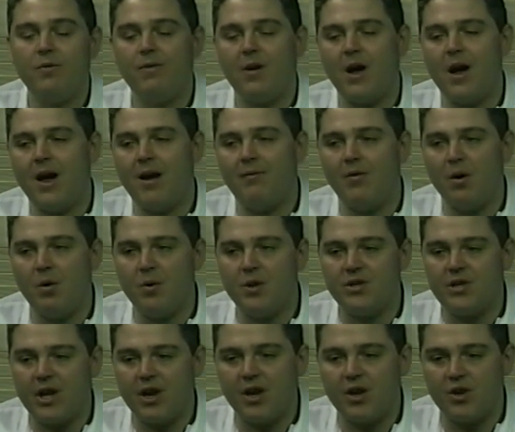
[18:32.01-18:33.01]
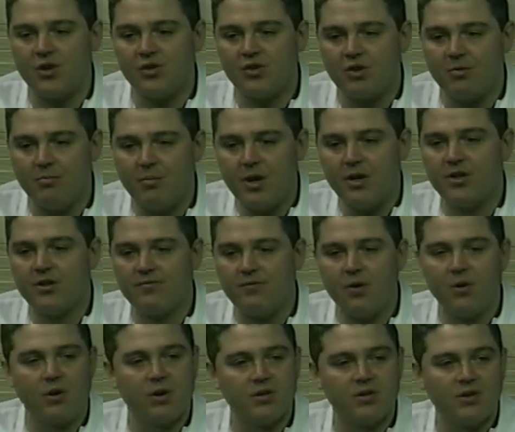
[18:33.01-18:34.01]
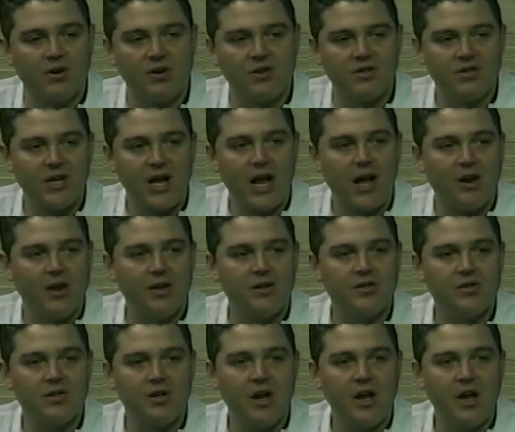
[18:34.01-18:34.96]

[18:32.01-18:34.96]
I've always had a tremendous focus on salads,